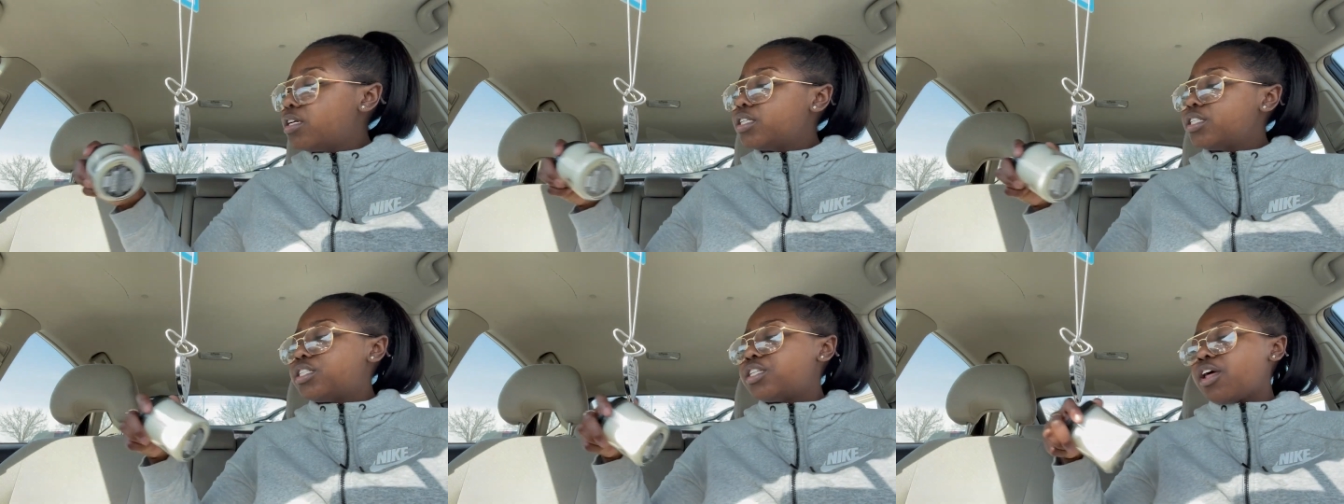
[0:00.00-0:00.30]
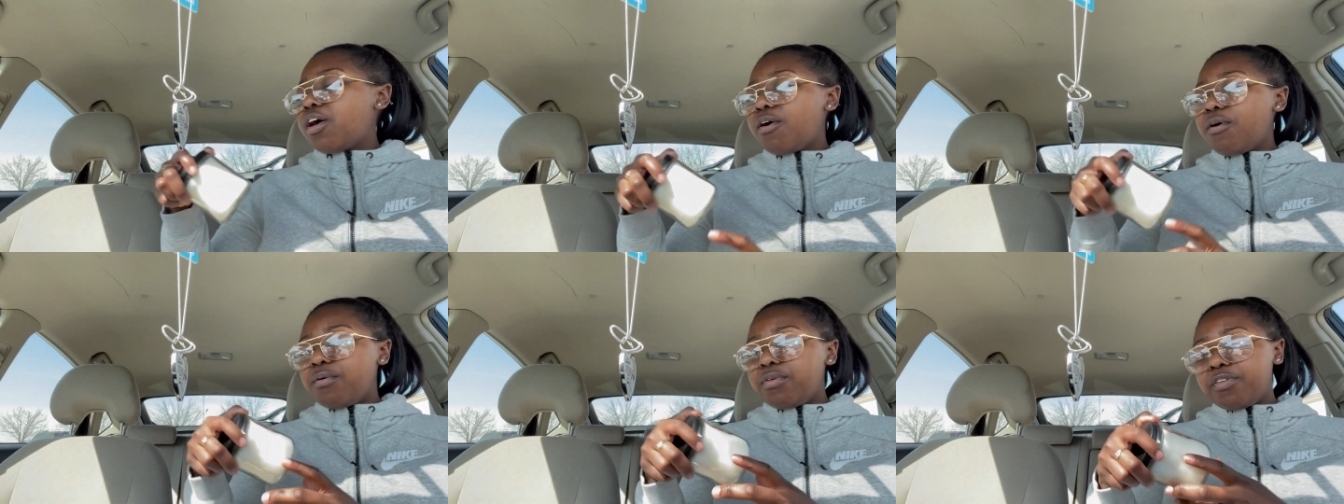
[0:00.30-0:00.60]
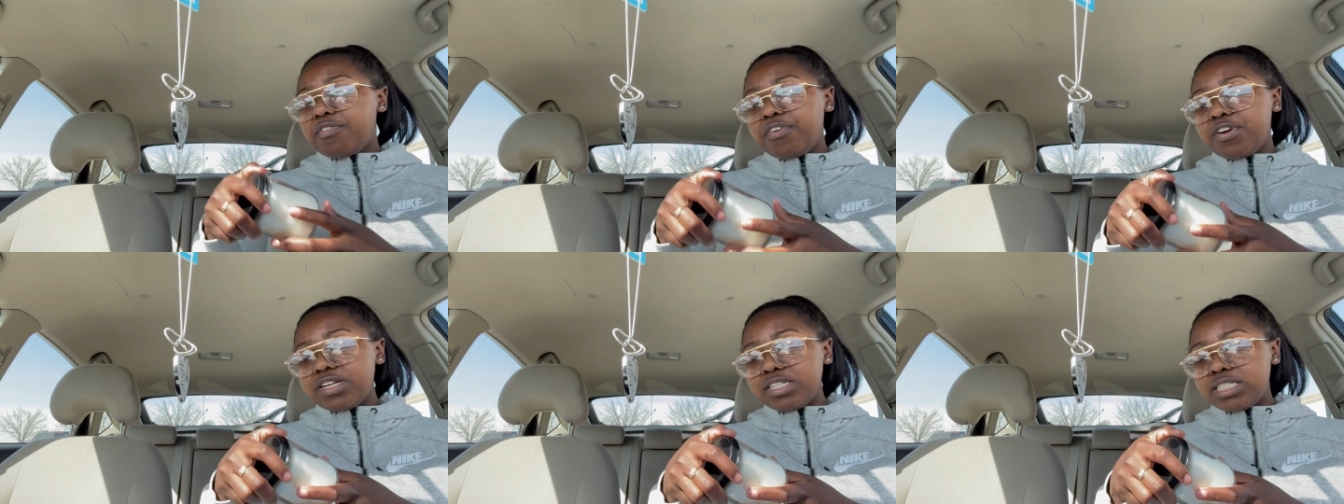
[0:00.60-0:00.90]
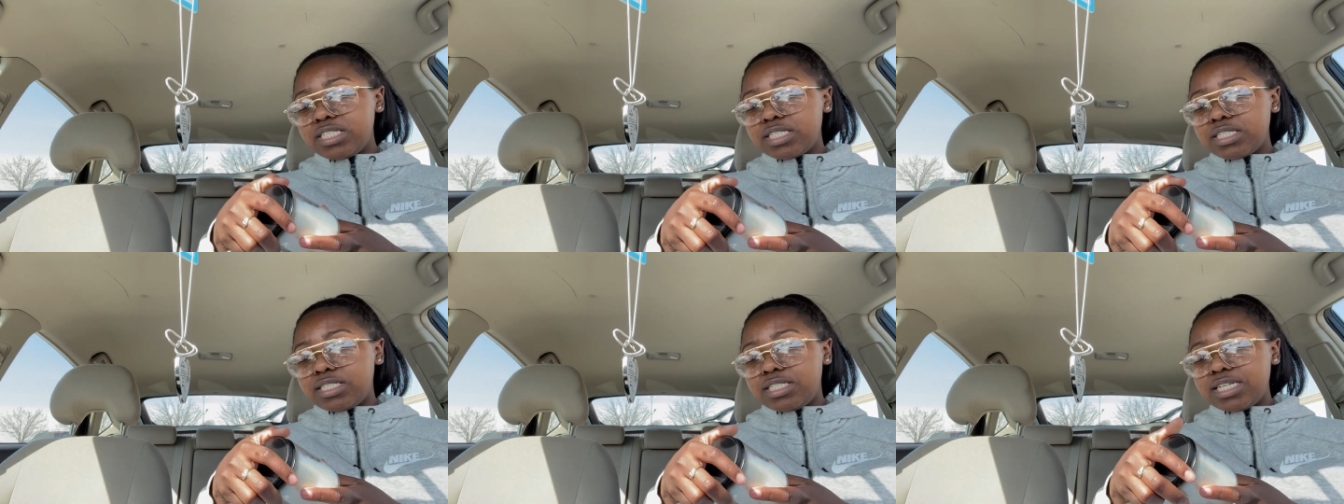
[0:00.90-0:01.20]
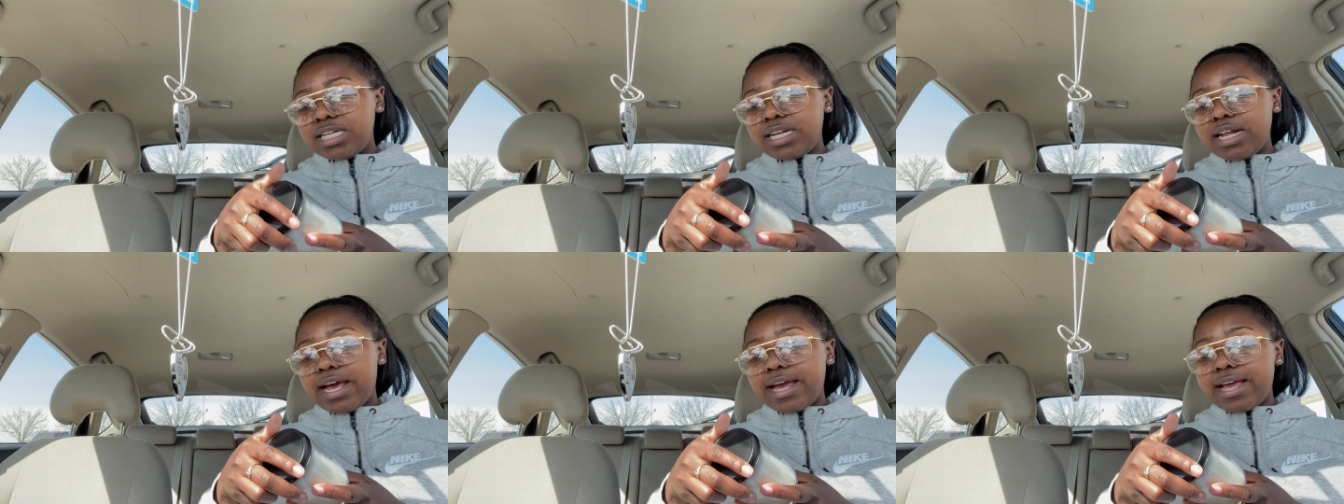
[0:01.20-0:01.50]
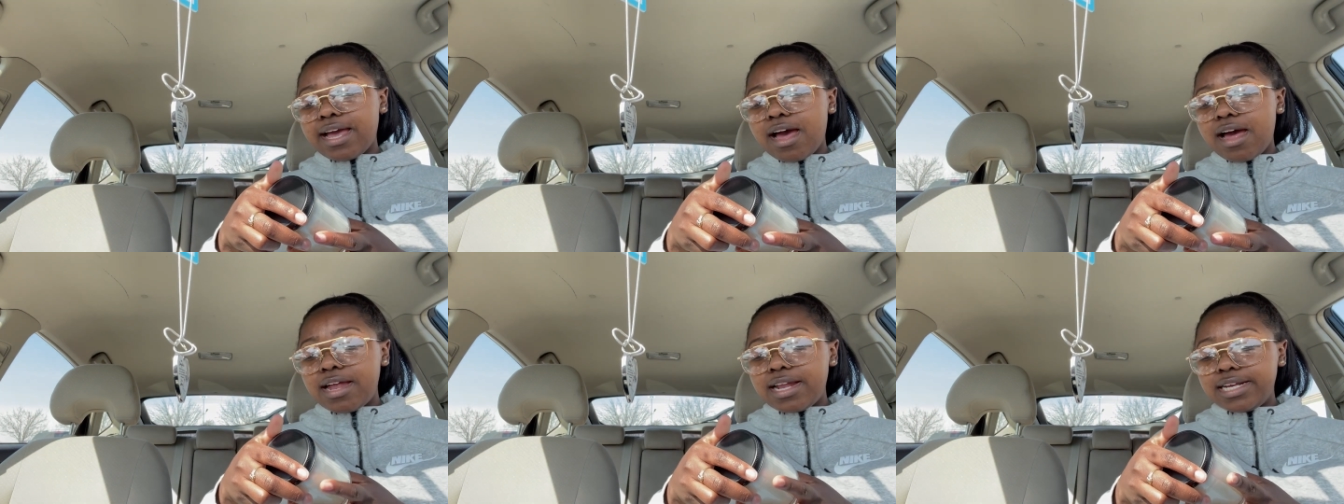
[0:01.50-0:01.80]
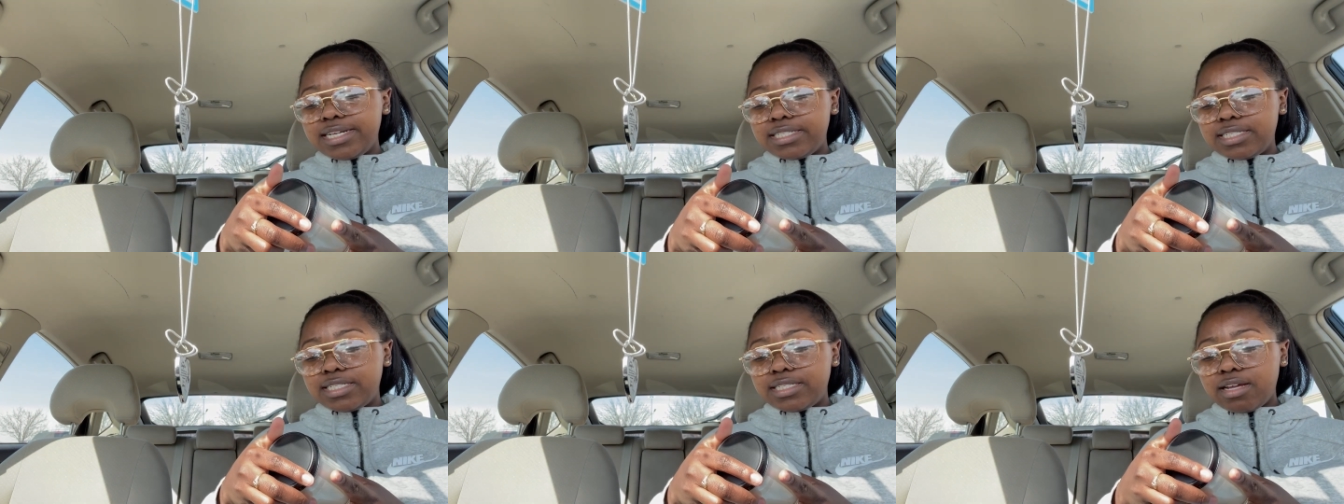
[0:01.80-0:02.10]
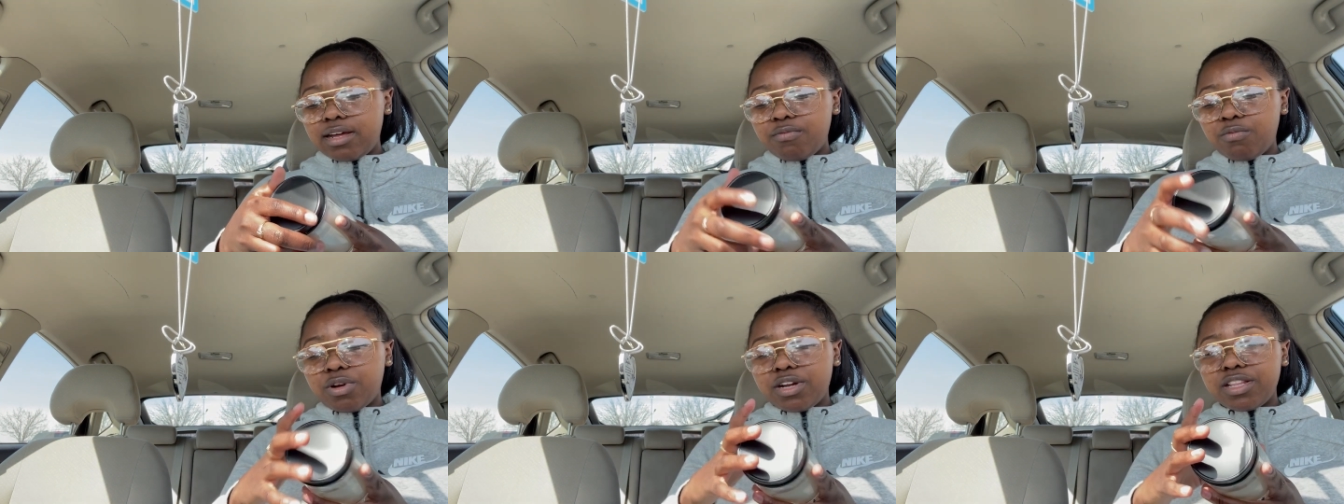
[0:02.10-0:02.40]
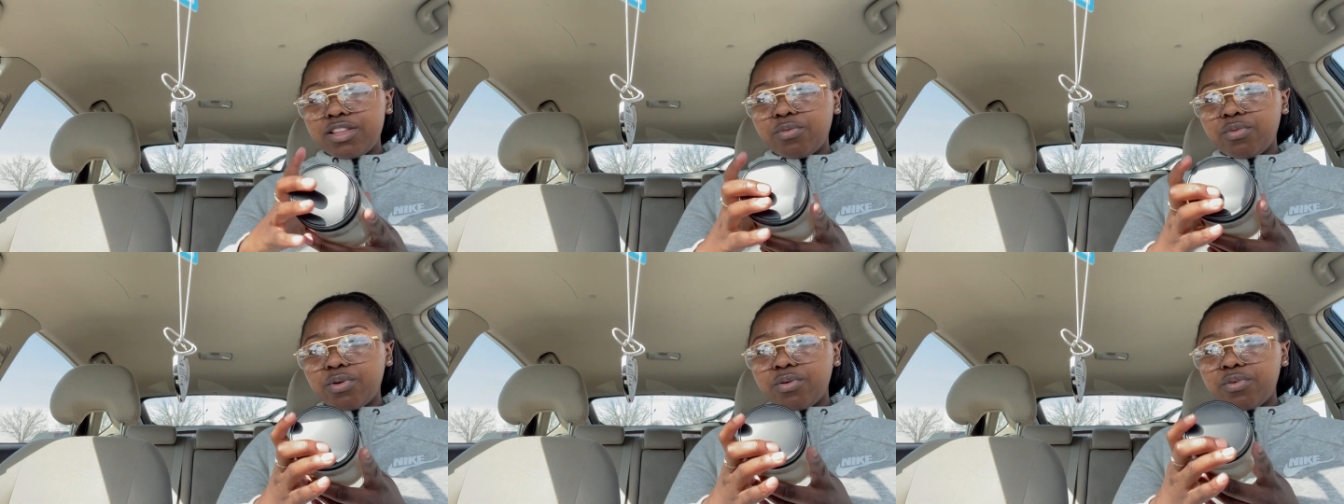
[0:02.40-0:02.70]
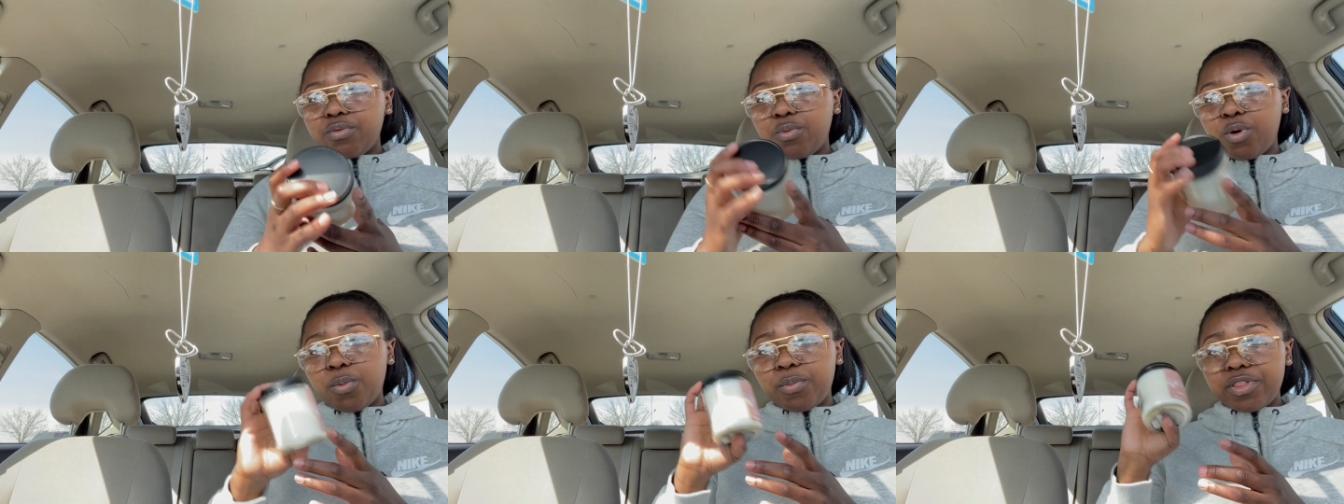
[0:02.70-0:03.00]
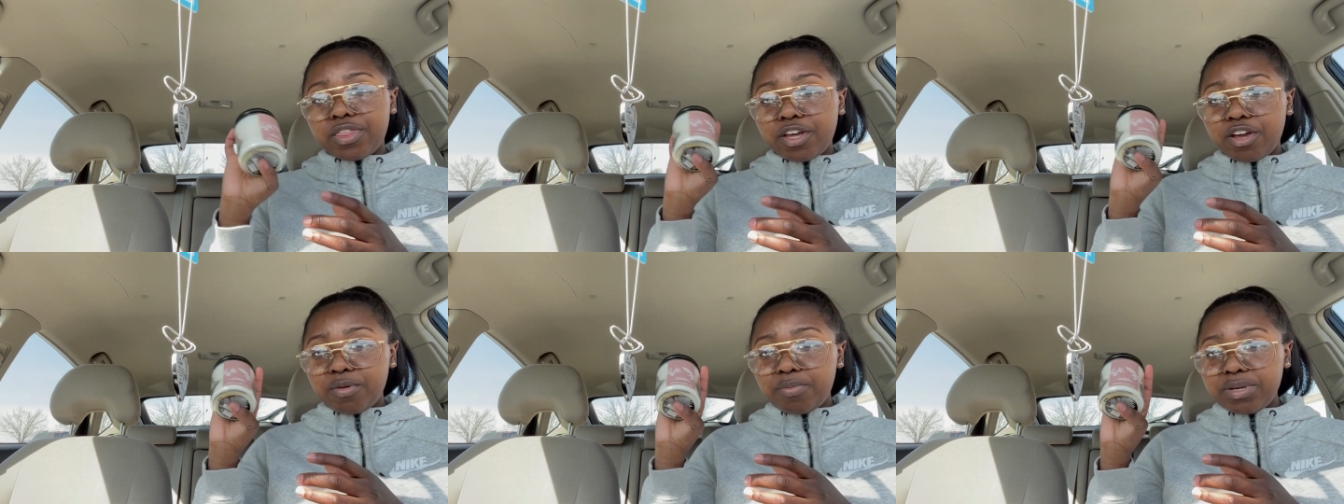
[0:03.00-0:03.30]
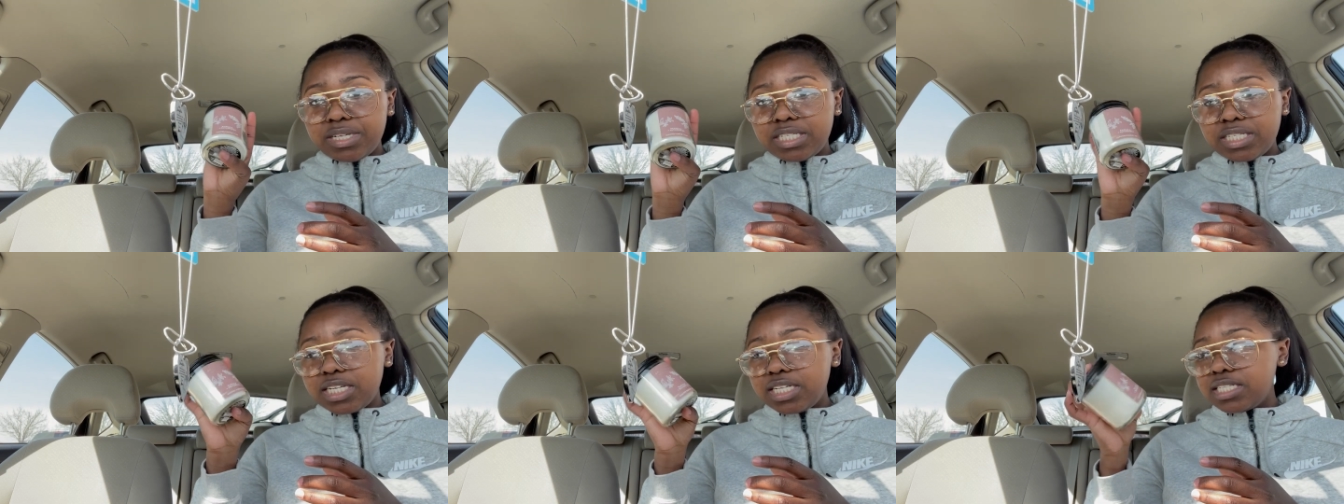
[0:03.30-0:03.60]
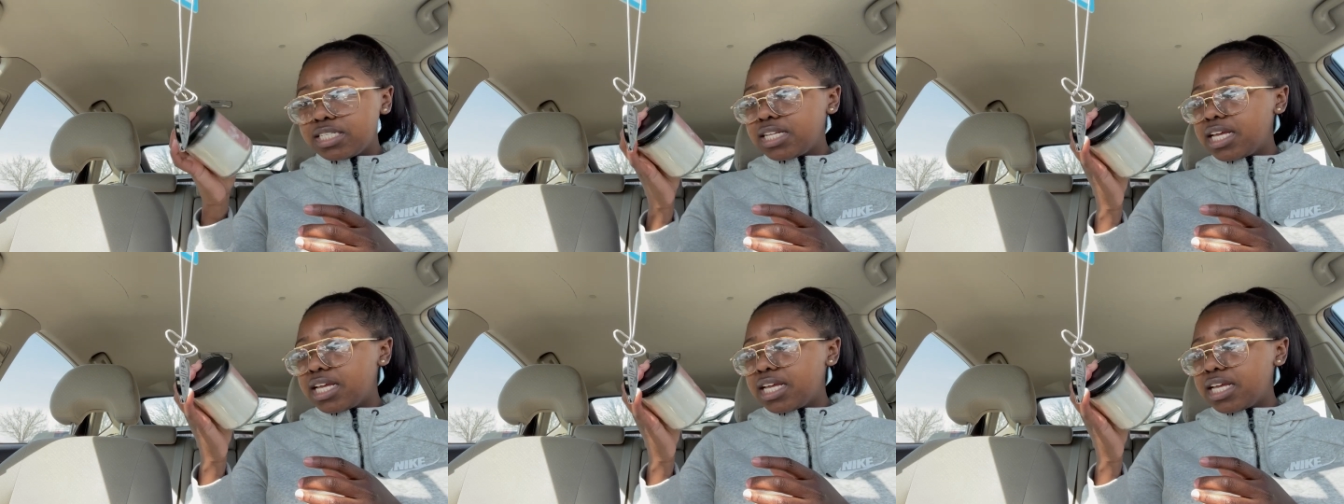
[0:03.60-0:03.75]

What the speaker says: So the first scent I got is one of the aromatherapy scents.